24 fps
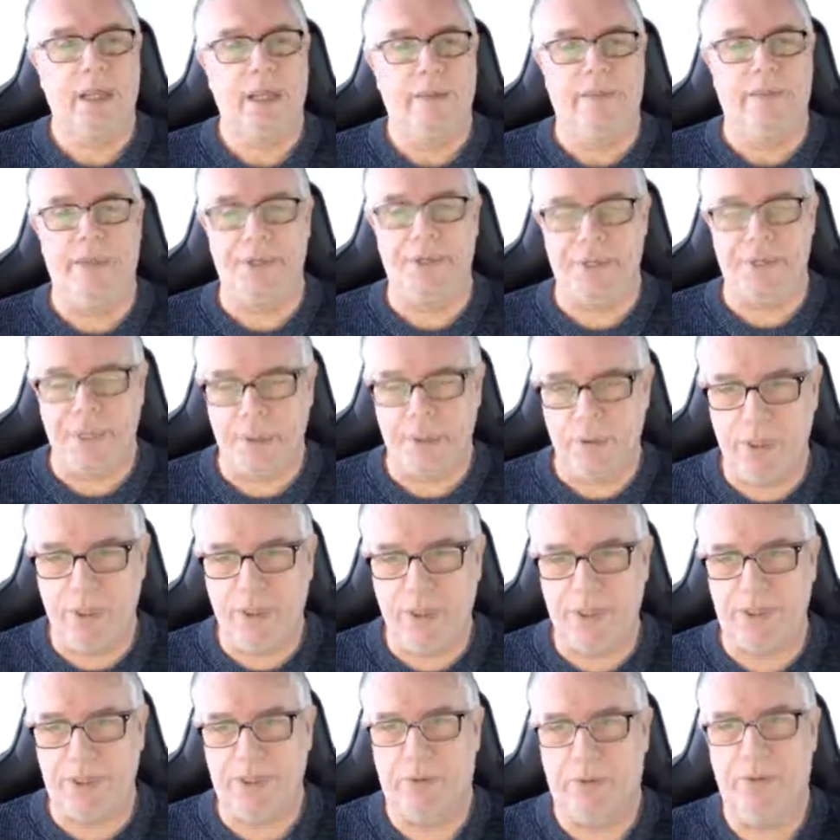this unit,
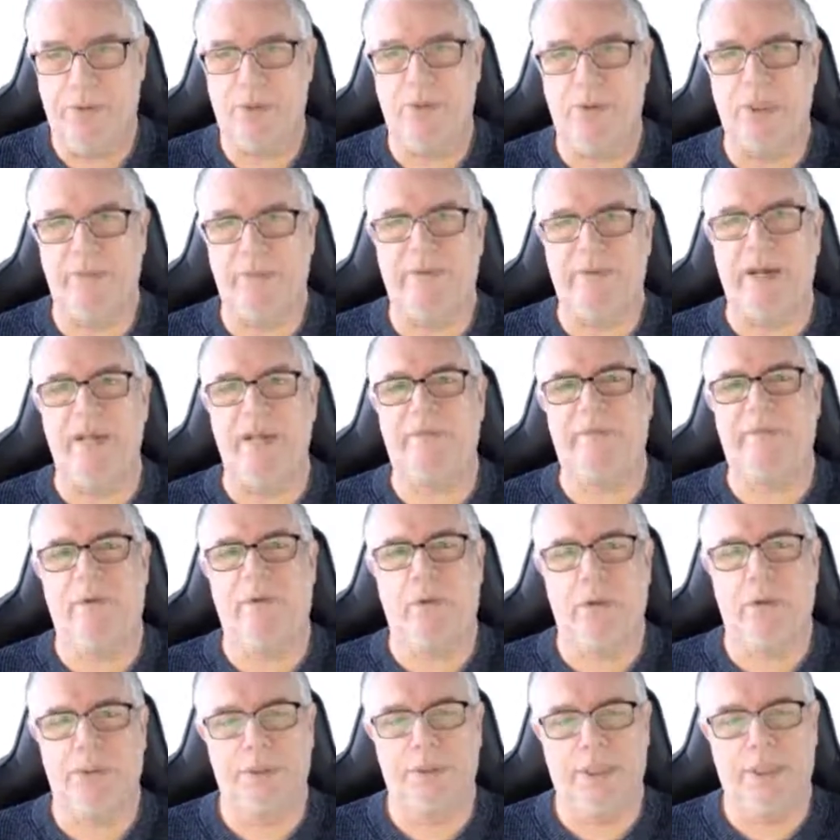so Unit5
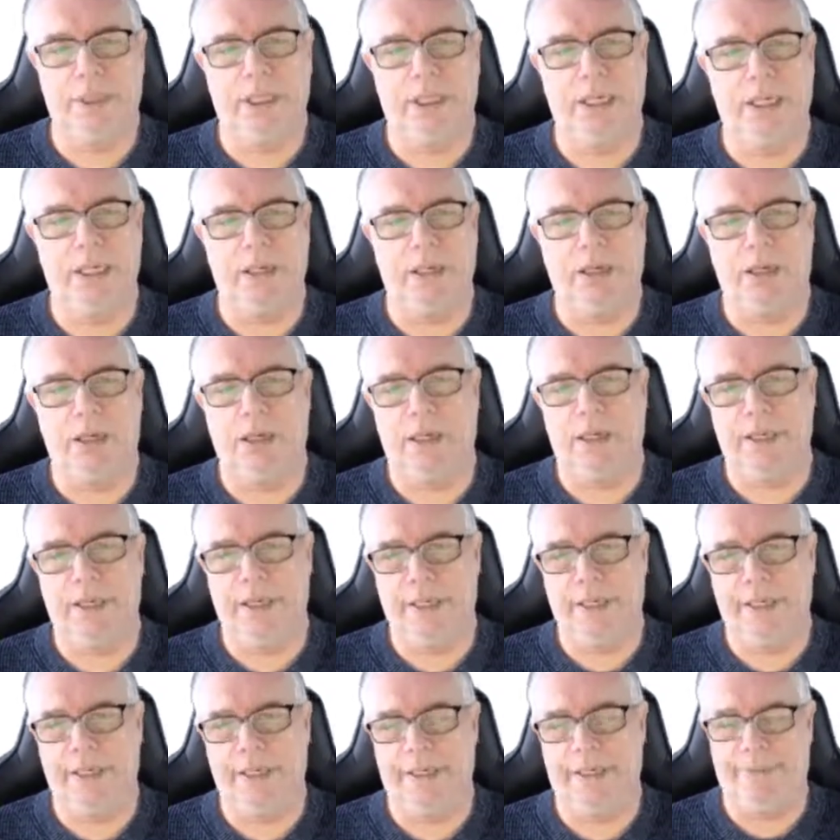folder
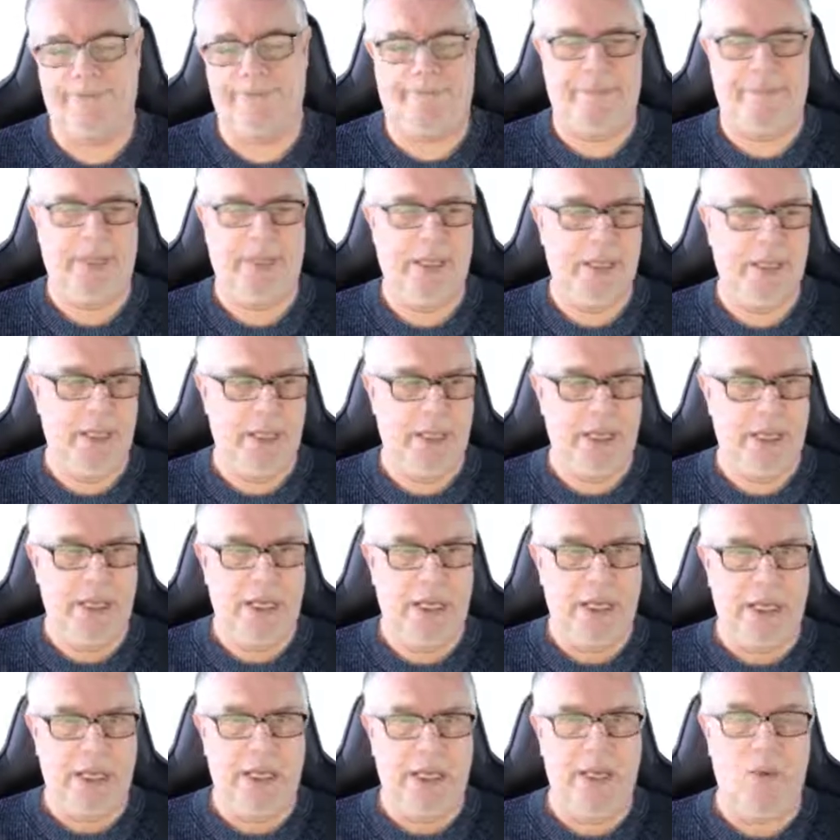on
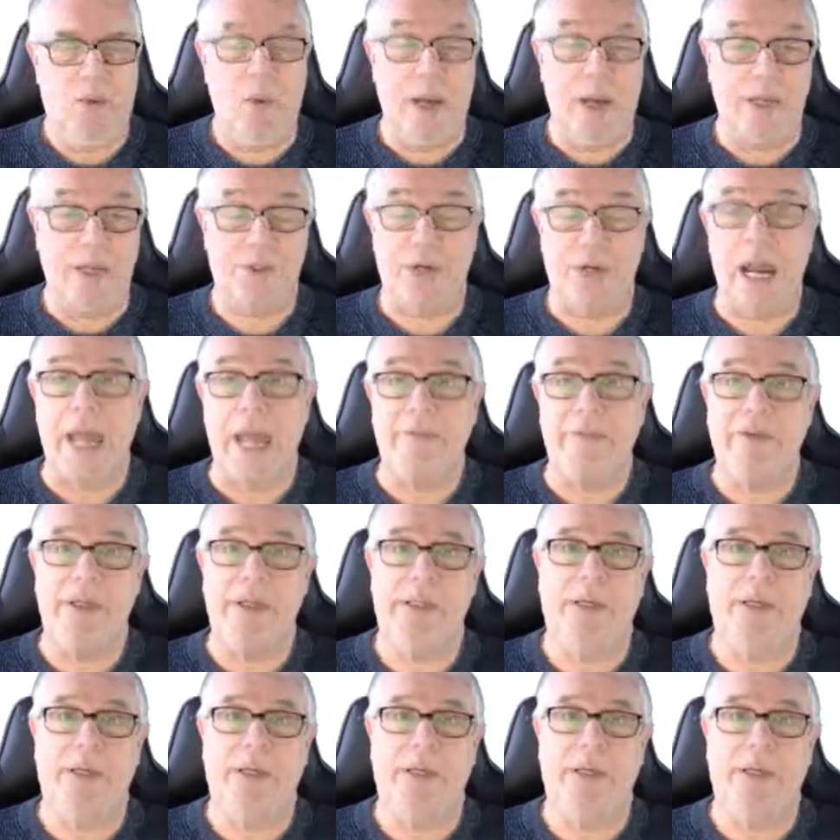OneDrive.